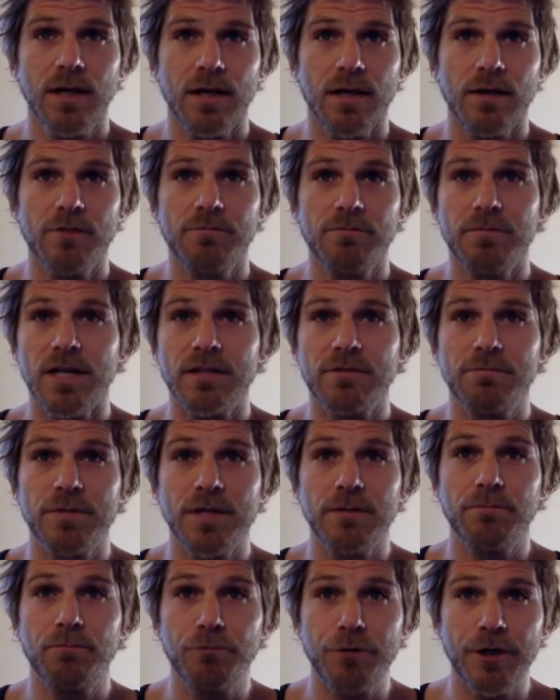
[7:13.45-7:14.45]
is
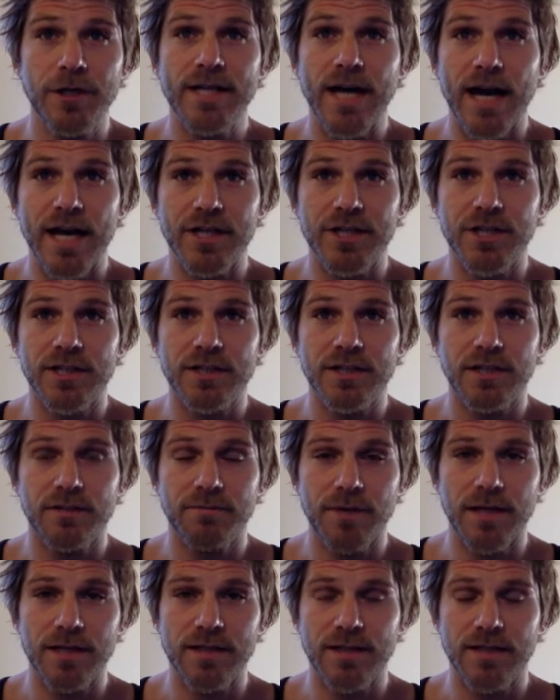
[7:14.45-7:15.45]
being pre-digested
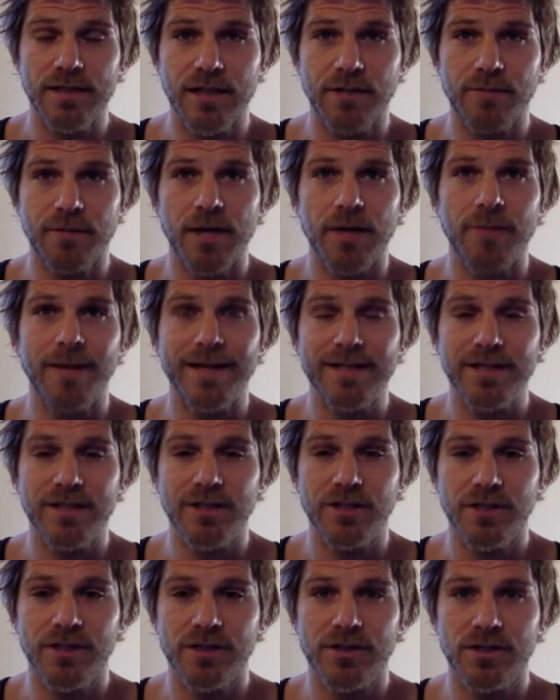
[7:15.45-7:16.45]
basically by
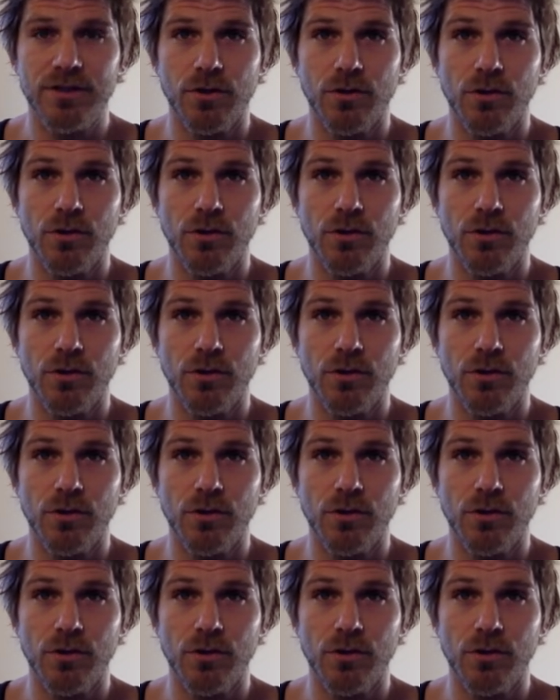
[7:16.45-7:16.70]
bacteria, so